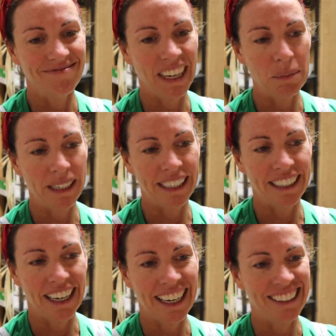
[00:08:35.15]

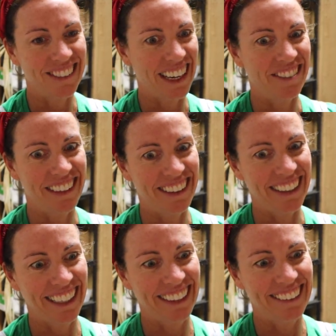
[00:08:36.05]
maybe I don't have the
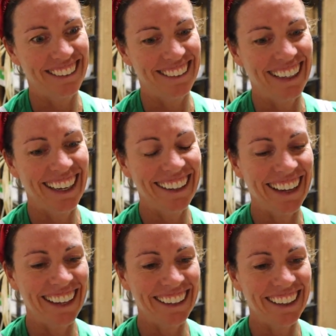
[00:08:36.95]
thing. And
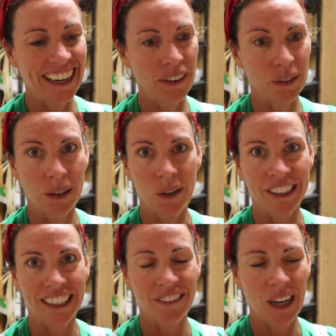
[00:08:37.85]
then I really
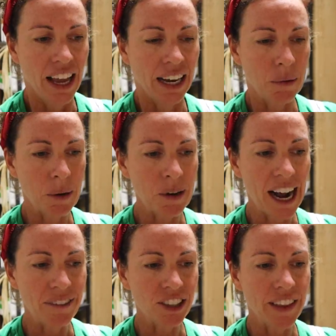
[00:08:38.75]
wanted to give up. And I remember
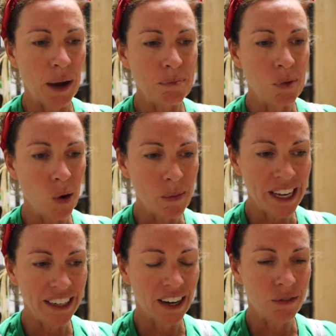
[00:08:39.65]
after that
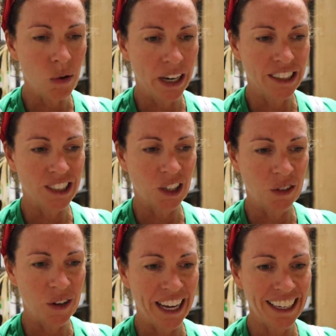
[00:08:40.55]
moment of wanting to
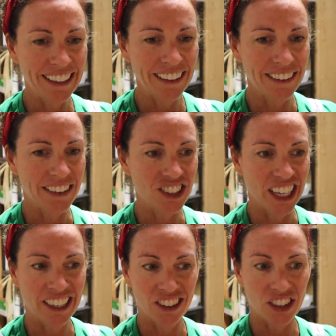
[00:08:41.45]
quit, the
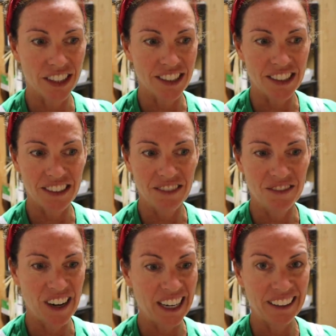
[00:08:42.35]
channel just
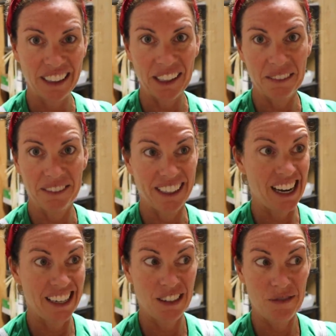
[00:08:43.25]
finally
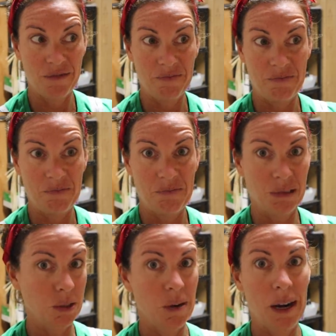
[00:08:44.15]
kind of
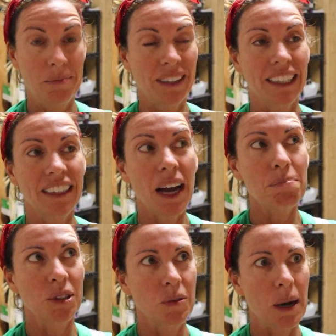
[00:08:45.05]
blew up. Like,
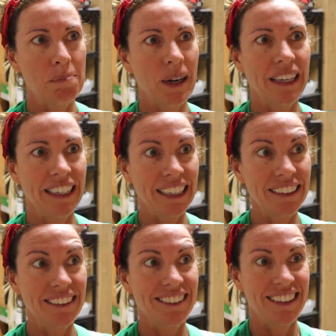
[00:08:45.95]
not blew up, but
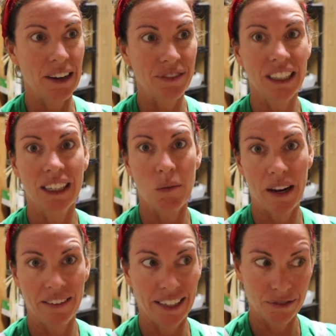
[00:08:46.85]
it definitely
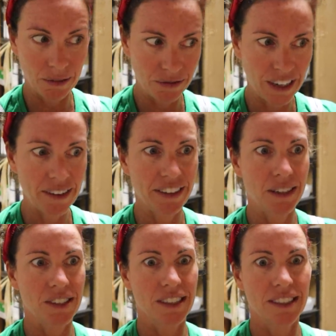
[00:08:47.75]
went like from
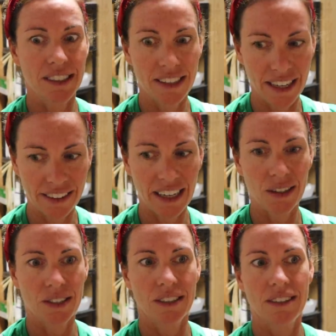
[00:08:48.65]
5,000 to
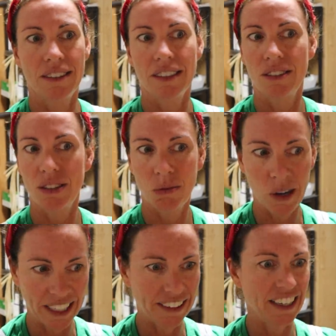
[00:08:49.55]
10,000 to
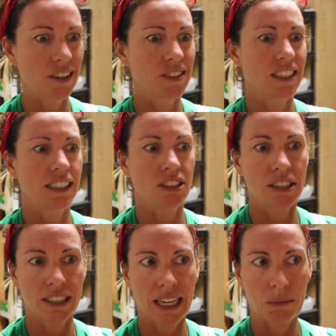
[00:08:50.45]
20,000. It
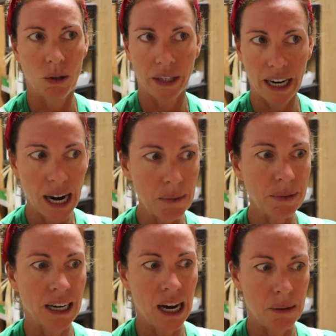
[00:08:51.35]
just kept going up
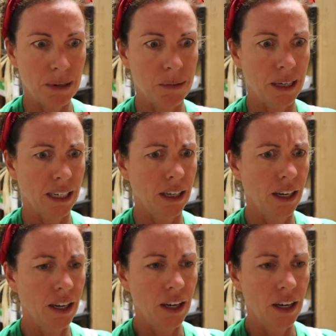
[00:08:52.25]
and up, and I'm like,